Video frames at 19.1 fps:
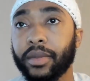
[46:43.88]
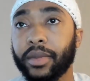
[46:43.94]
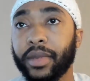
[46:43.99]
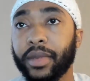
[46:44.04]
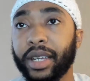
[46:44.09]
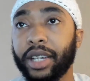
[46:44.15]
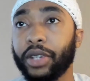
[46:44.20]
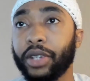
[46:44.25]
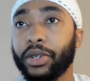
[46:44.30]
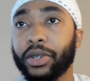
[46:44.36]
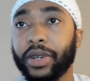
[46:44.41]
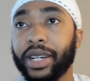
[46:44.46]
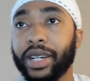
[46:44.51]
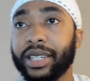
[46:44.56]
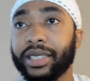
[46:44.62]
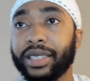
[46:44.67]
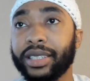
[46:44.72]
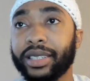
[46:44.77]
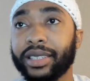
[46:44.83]
Yeah, you
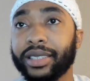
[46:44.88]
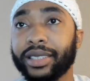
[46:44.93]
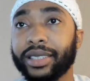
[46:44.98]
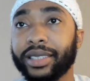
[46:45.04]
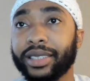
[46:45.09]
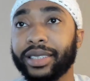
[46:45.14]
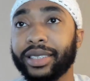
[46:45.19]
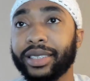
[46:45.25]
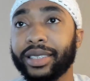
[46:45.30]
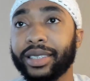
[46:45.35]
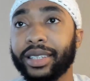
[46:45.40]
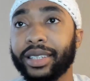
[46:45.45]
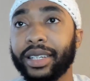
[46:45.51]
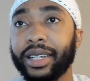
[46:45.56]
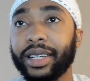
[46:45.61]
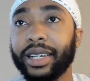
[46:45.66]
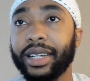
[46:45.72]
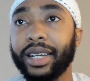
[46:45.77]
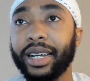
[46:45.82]
crazy.
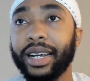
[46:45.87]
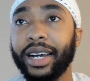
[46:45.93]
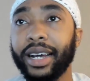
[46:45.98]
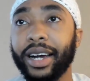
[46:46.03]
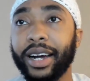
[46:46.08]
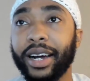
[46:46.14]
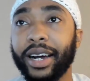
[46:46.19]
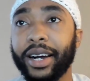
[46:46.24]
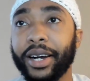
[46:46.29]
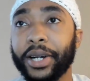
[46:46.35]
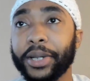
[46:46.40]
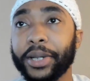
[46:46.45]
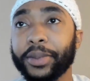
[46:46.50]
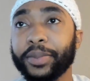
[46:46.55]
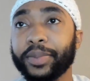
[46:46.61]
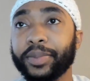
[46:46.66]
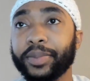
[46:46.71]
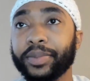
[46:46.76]
So